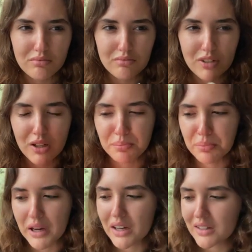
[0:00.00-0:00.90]
not
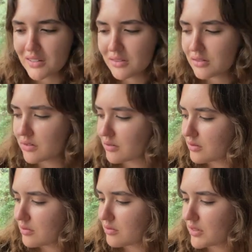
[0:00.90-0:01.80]
bad.
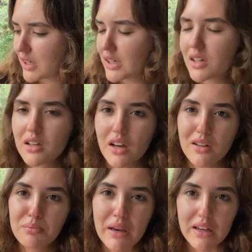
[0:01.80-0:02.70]
Kind
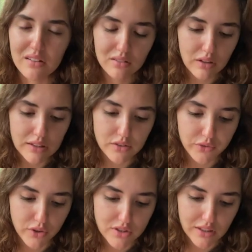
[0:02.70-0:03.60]
of meh as a
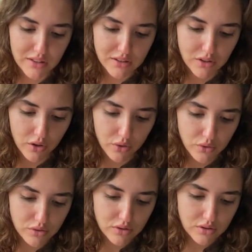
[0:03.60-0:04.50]
first sentence
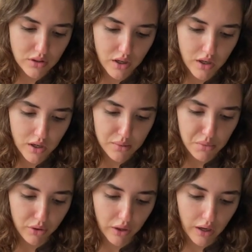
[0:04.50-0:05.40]
goes.
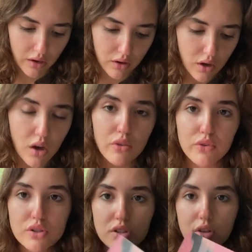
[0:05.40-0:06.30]
Okay,
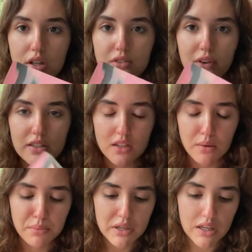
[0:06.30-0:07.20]
for Slow Days, Fast
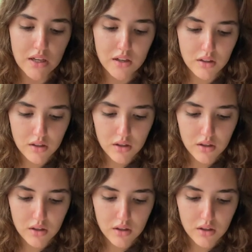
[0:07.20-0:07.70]
Company,